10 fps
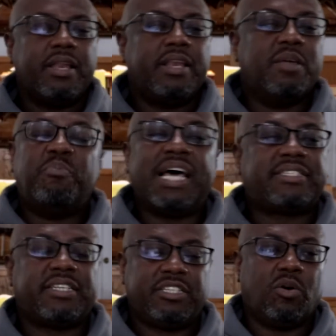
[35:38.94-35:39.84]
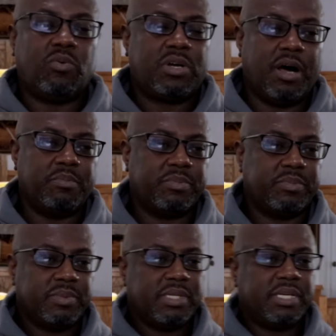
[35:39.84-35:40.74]
The blessings don't
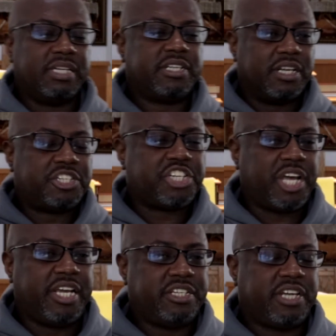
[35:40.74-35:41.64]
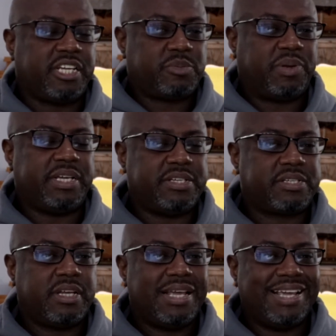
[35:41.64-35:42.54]
come until a change takes
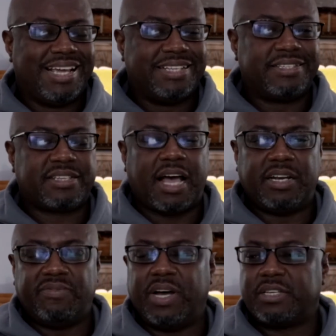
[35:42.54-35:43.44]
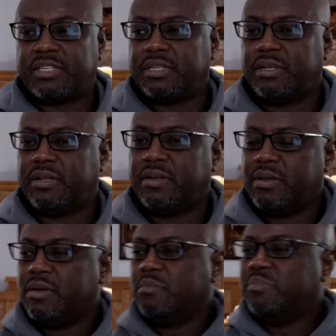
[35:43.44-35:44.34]
place inside of us.
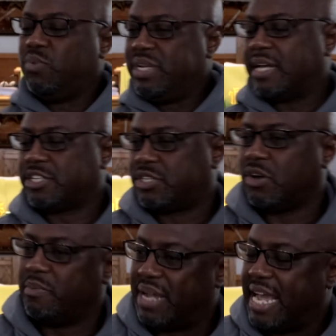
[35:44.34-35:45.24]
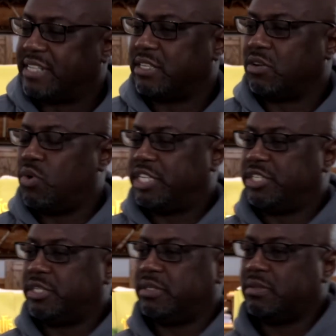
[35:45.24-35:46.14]
But we got to start by asking the
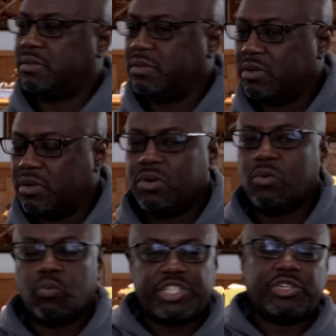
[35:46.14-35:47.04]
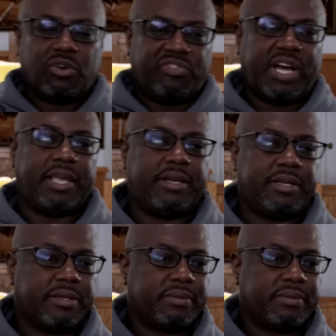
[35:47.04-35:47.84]
question, what's your fight?